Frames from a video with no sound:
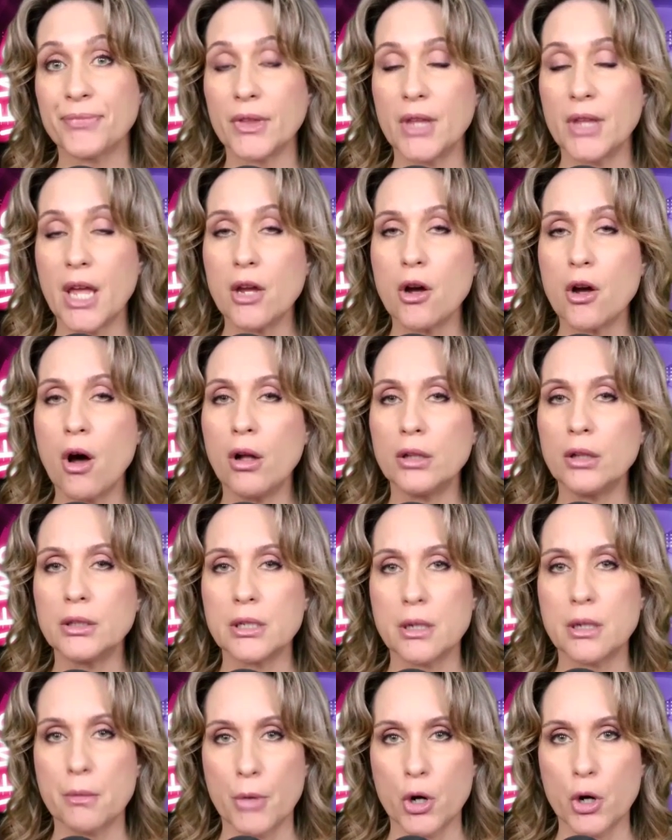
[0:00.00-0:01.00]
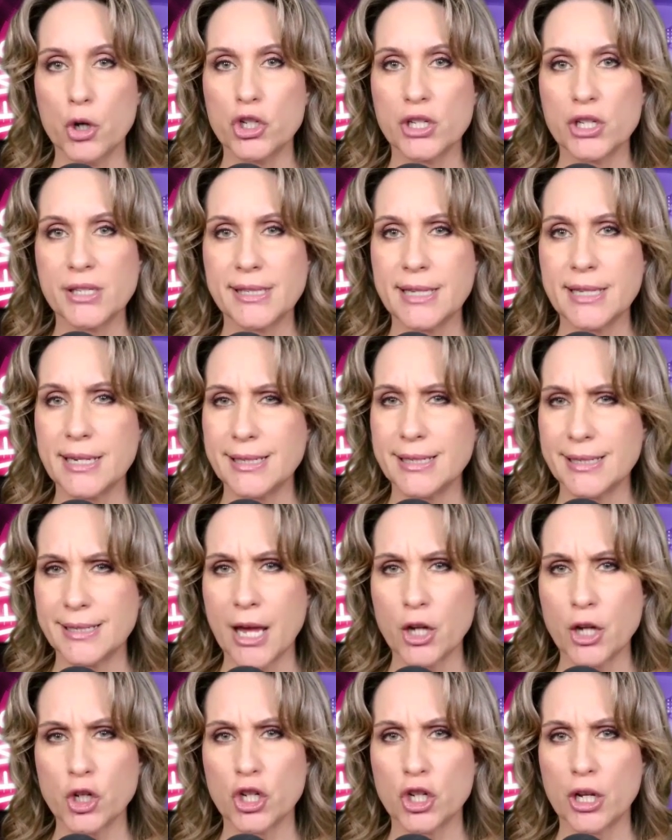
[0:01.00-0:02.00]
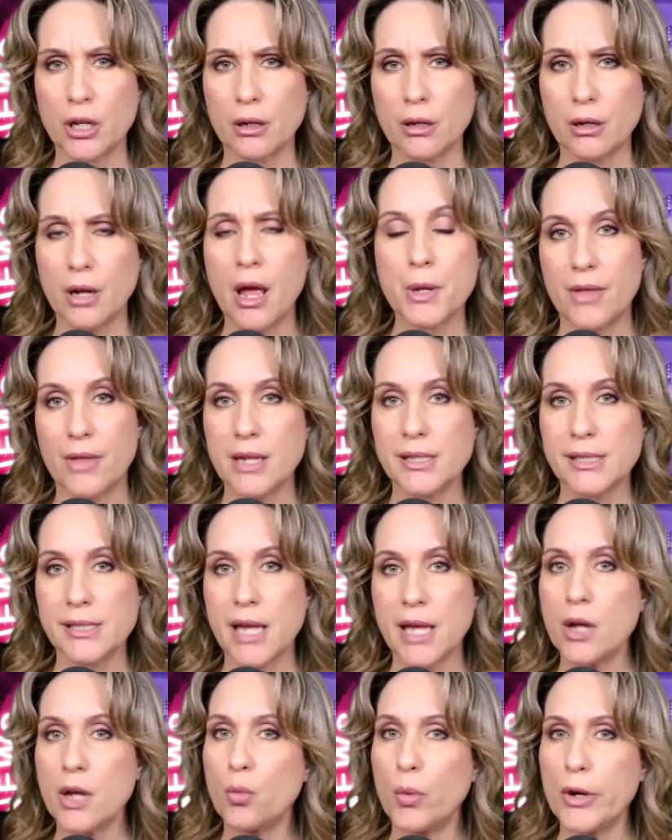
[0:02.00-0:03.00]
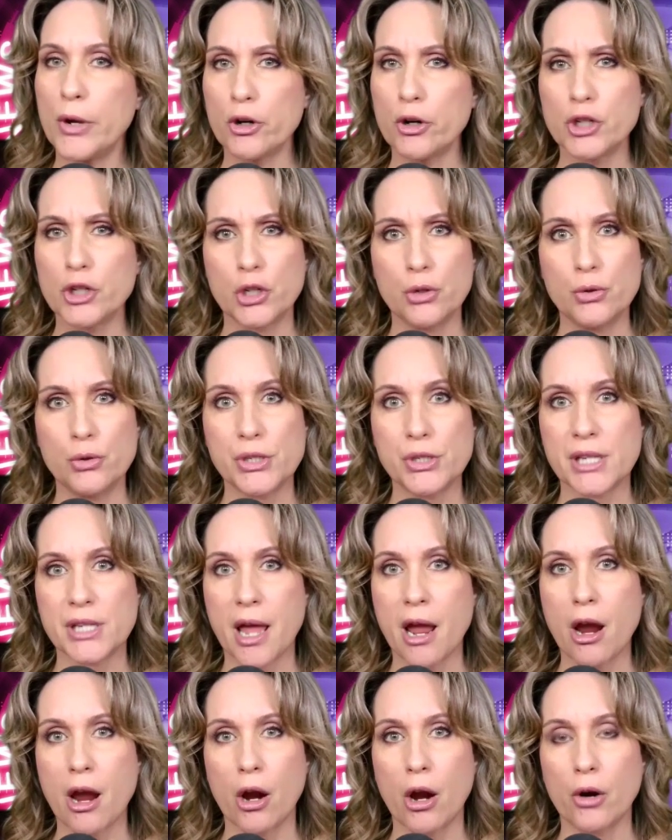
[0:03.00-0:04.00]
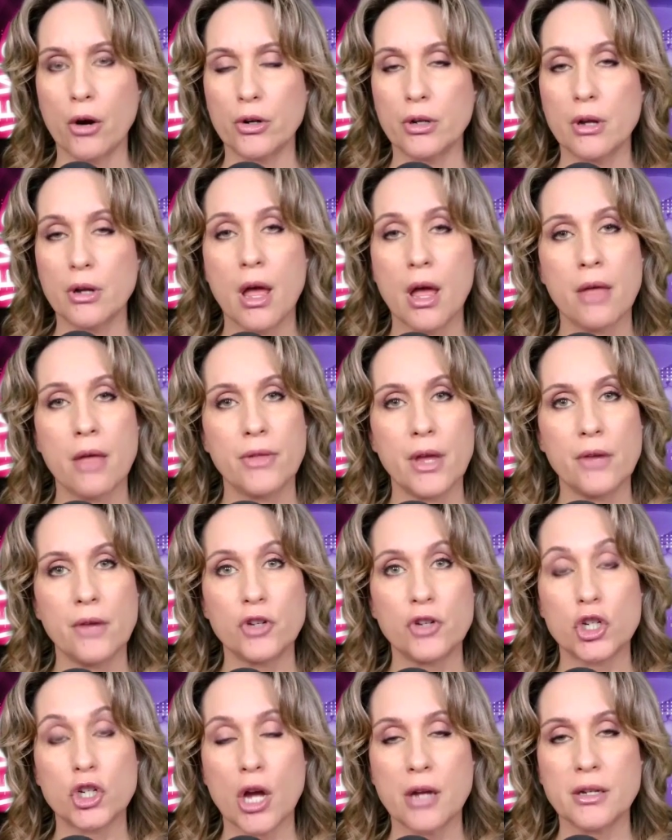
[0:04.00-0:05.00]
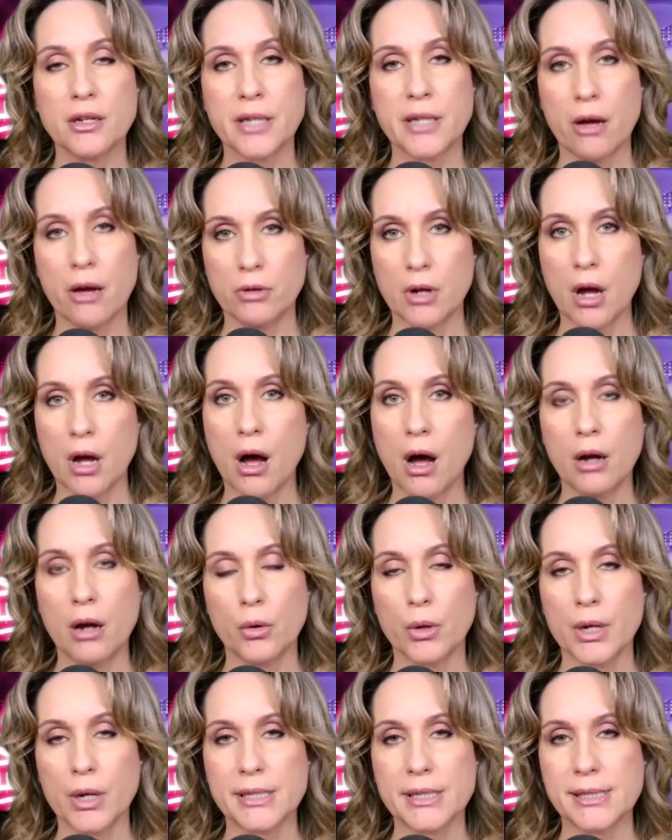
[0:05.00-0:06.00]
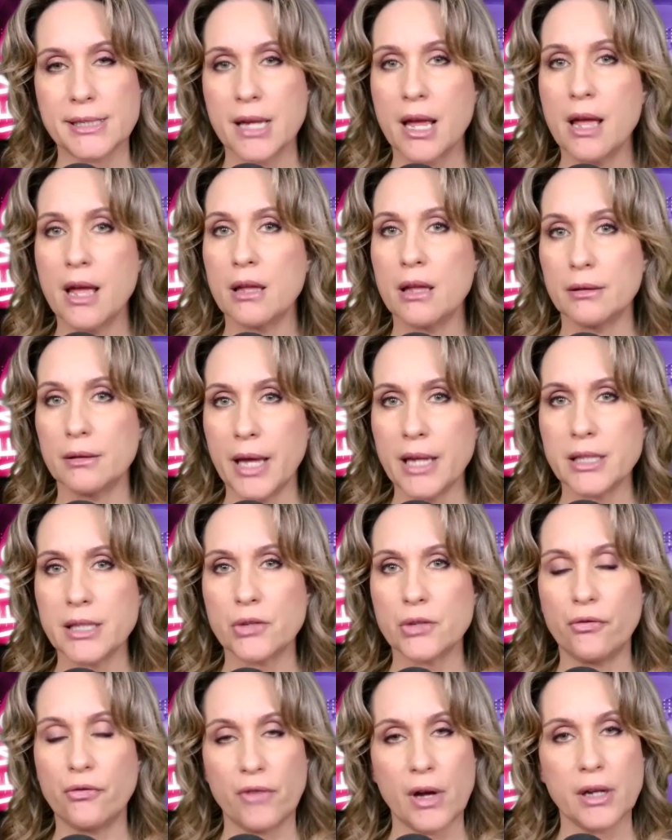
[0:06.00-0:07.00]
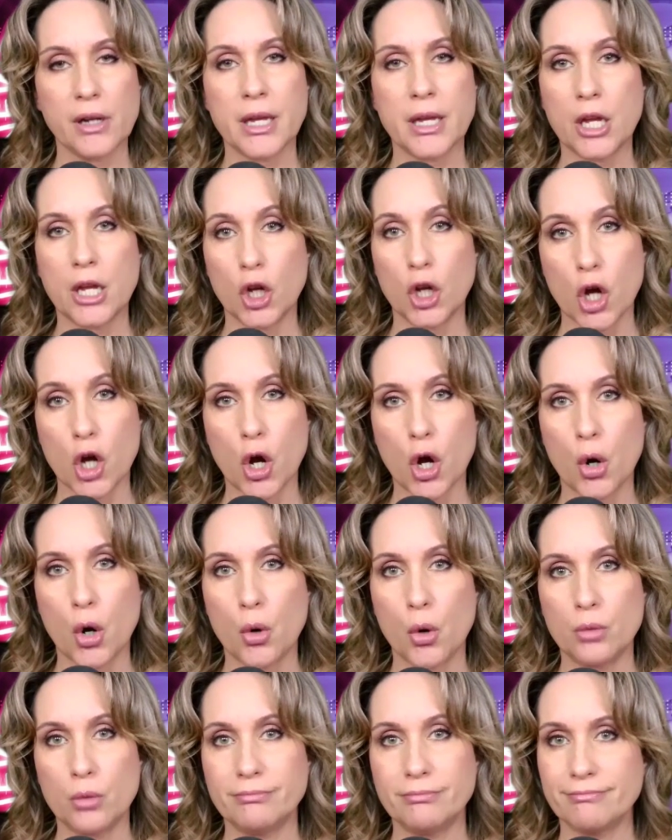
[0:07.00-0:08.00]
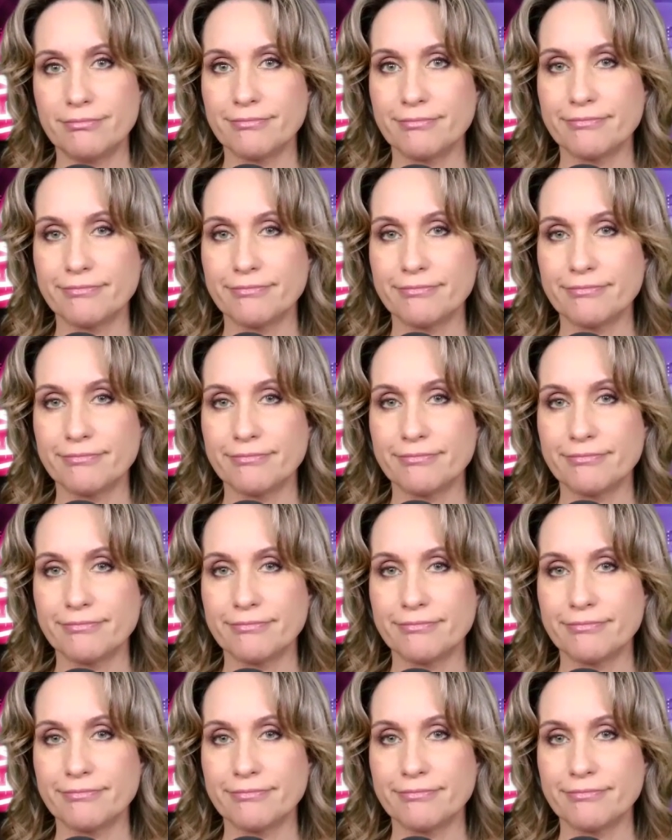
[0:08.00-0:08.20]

They called an emergency session. They said we're too scared. They've shut down Congress. Let's fucking go."